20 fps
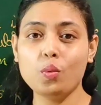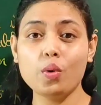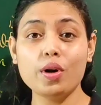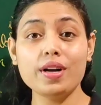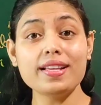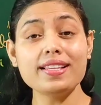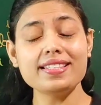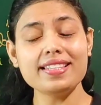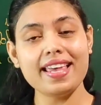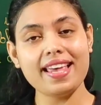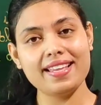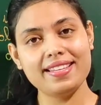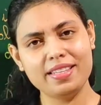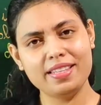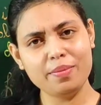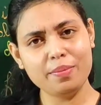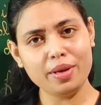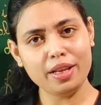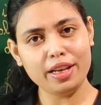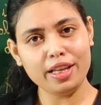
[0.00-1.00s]
What is
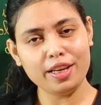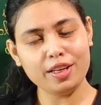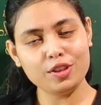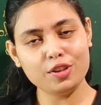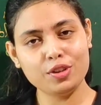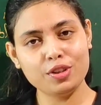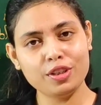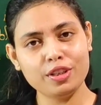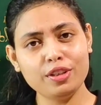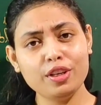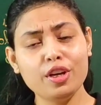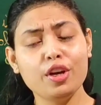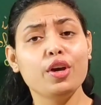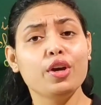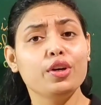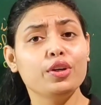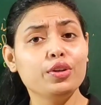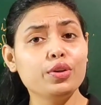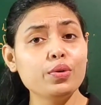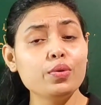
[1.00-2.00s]
assimilation?
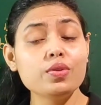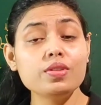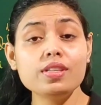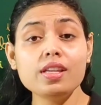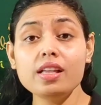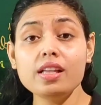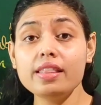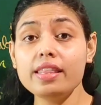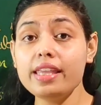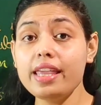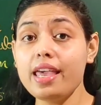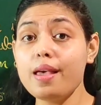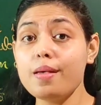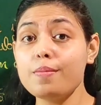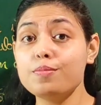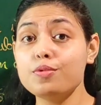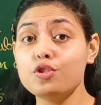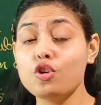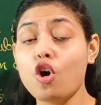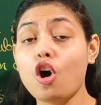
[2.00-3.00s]
Using the
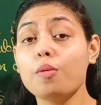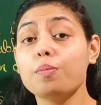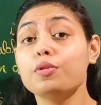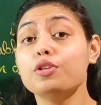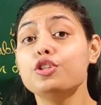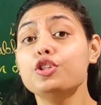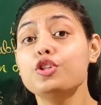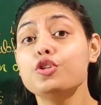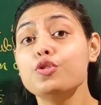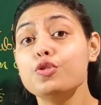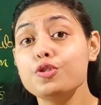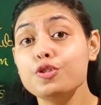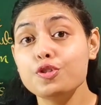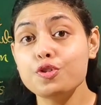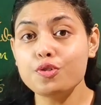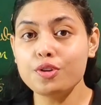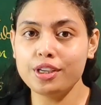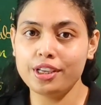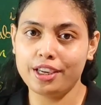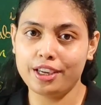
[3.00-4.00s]
absorbed
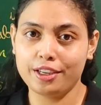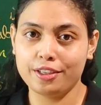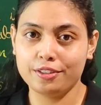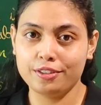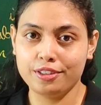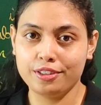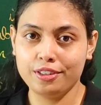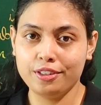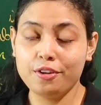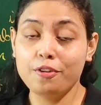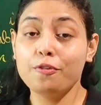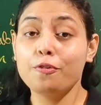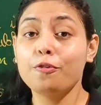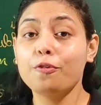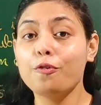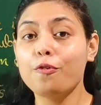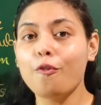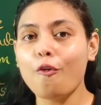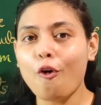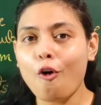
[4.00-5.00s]
nutrient
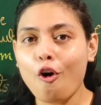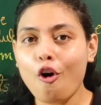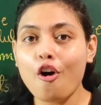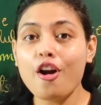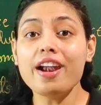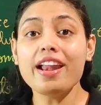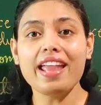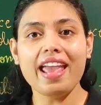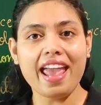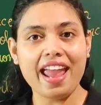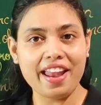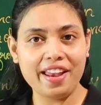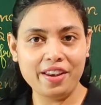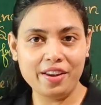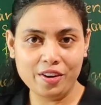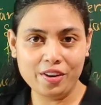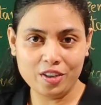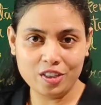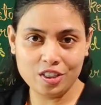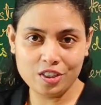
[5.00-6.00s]
for
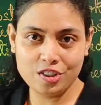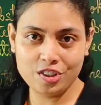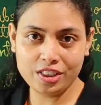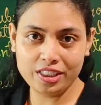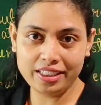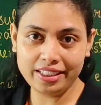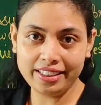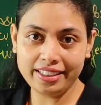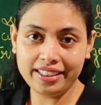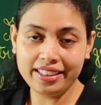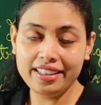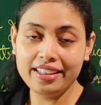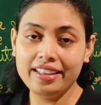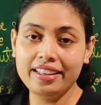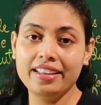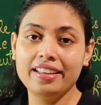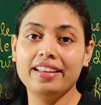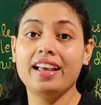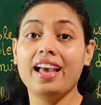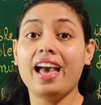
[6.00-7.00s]
energy
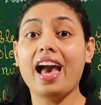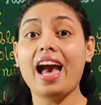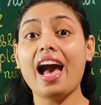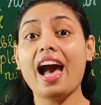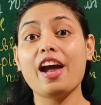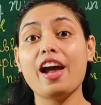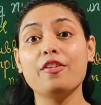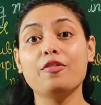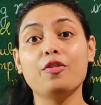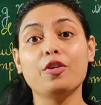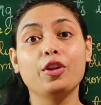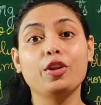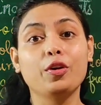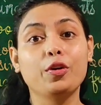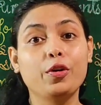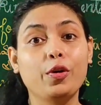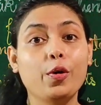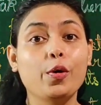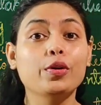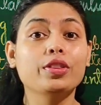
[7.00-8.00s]
and for the
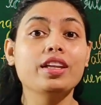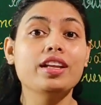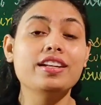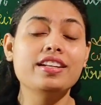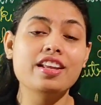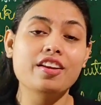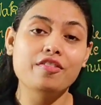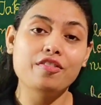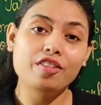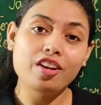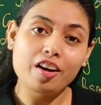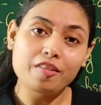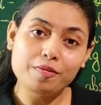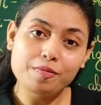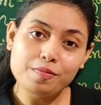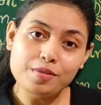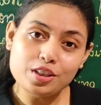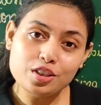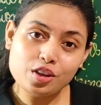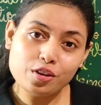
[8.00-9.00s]
growth and
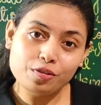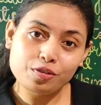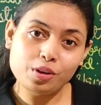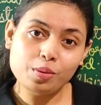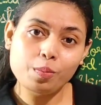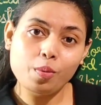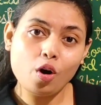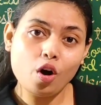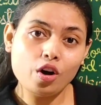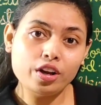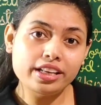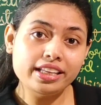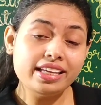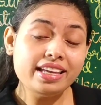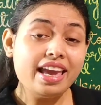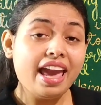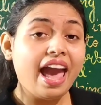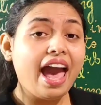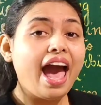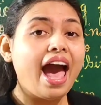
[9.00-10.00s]
development of the
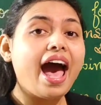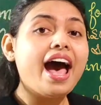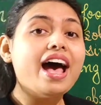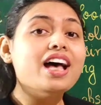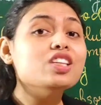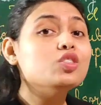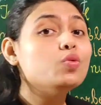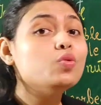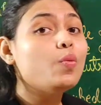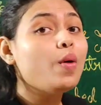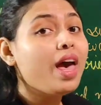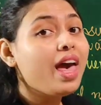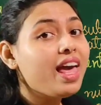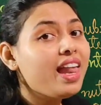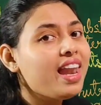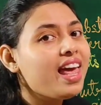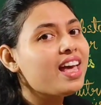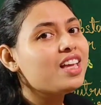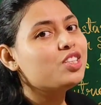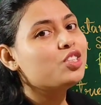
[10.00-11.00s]
body, as
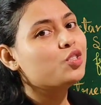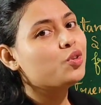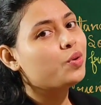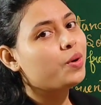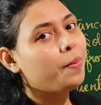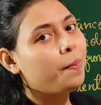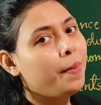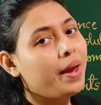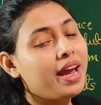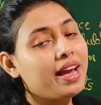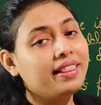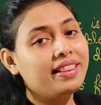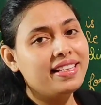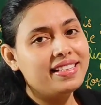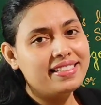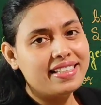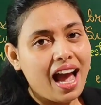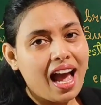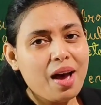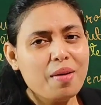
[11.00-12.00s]
well as to repair the
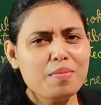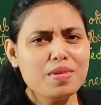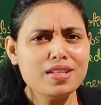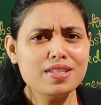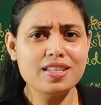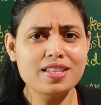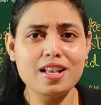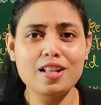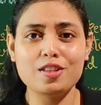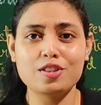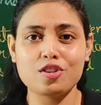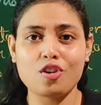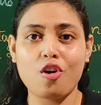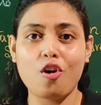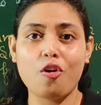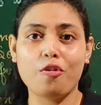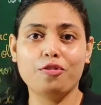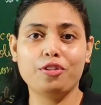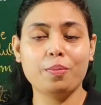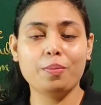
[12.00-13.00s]
damaged cells
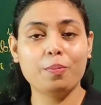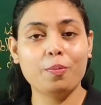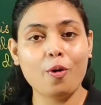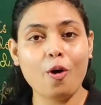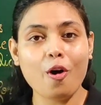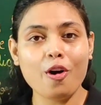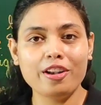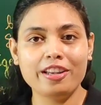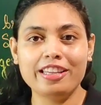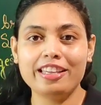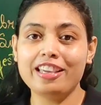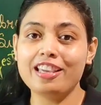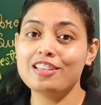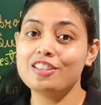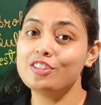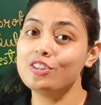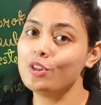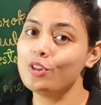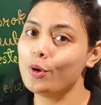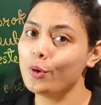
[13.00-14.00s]
of the body,
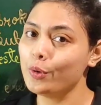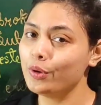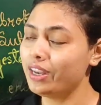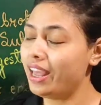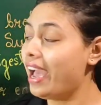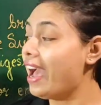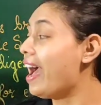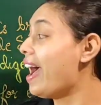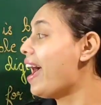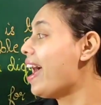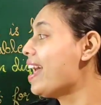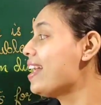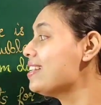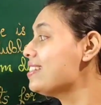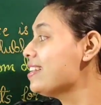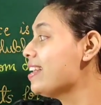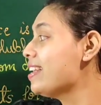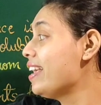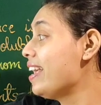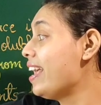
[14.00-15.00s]
is known as
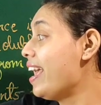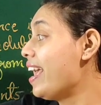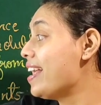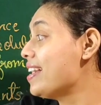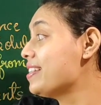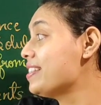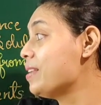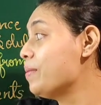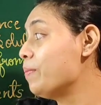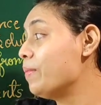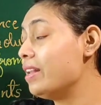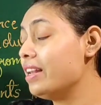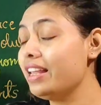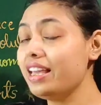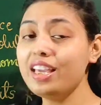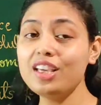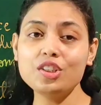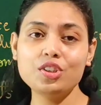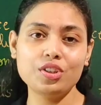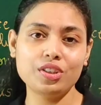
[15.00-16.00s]

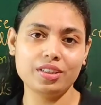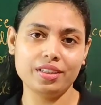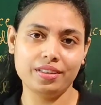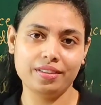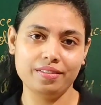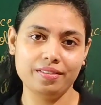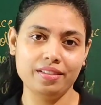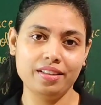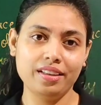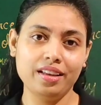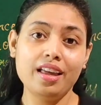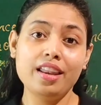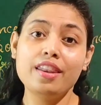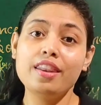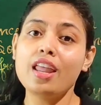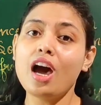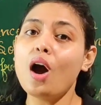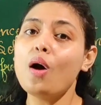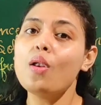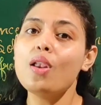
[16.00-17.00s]
assimilation.
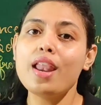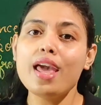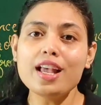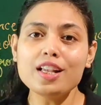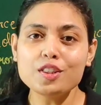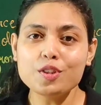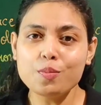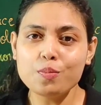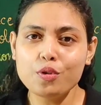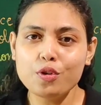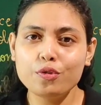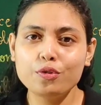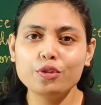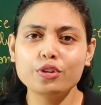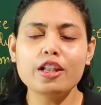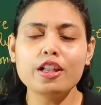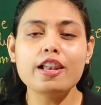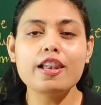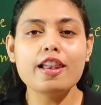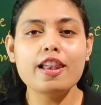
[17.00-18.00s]
Now let's move to
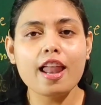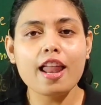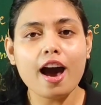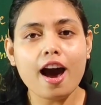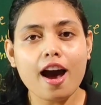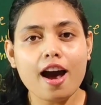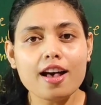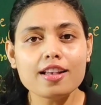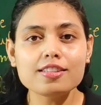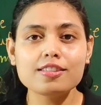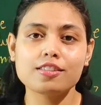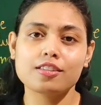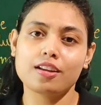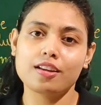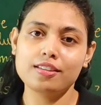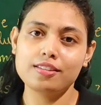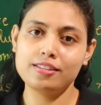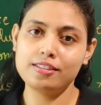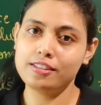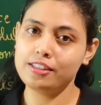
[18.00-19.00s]
the
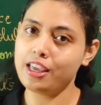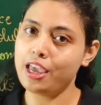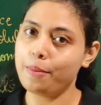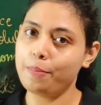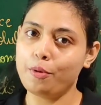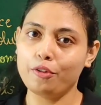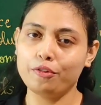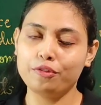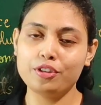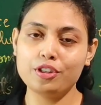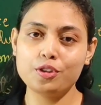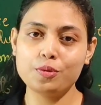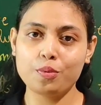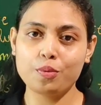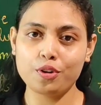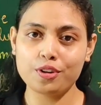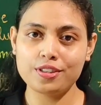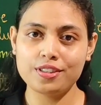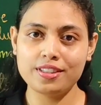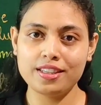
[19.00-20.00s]
last step of this
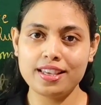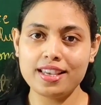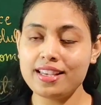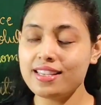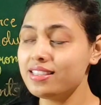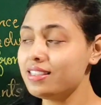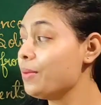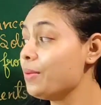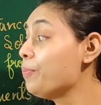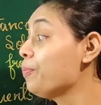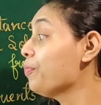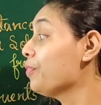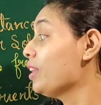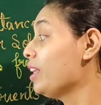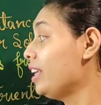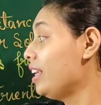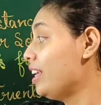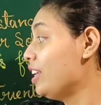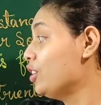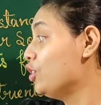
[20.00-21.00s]
process,
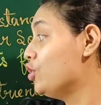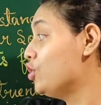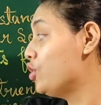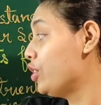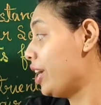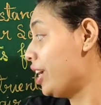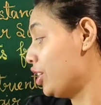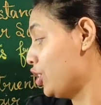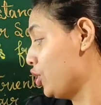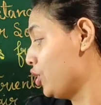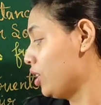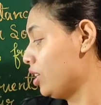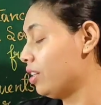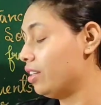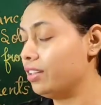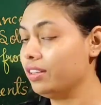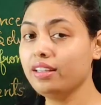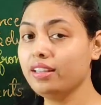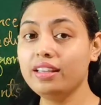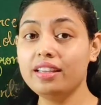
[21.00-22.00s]

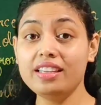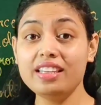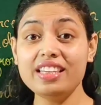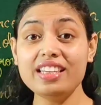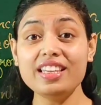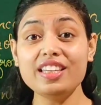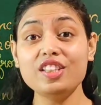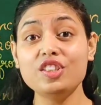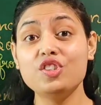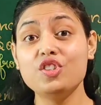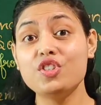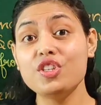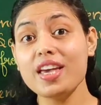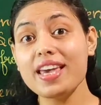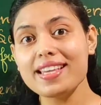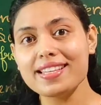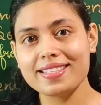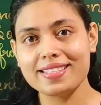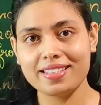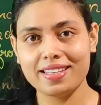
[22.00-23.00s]
egestion.
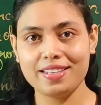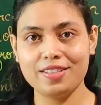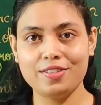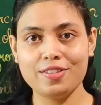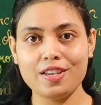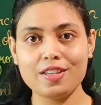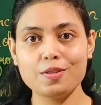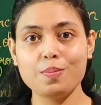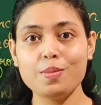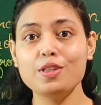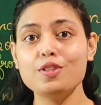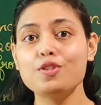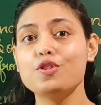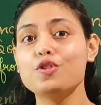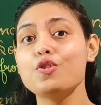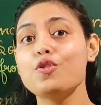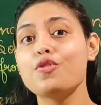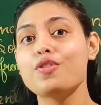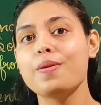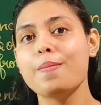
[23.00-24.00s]
Egest means
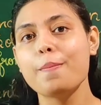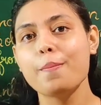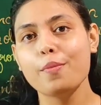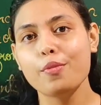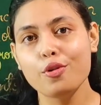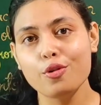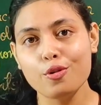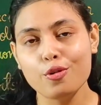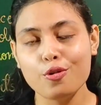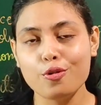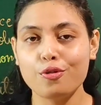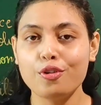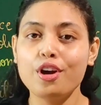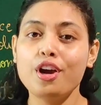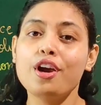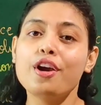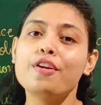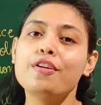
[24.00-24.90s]
to remove.